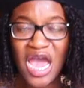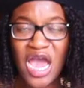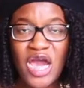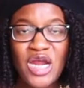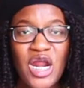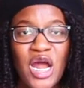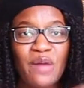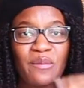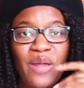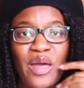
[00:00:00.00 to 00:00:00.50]

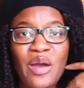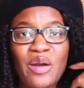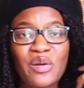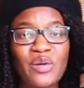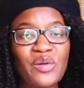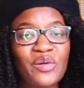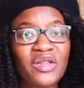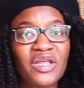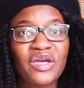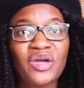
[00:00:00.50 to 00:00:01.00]
And I'm like,
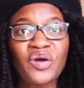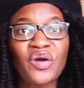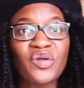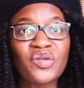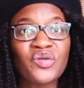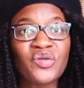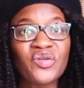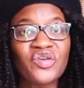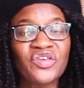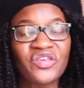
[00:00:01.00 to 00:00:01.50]
oh, the
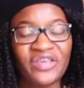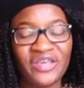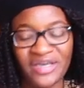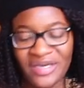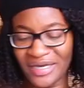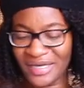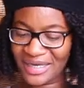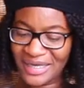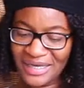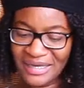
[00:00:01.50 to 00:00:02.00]
grenouille.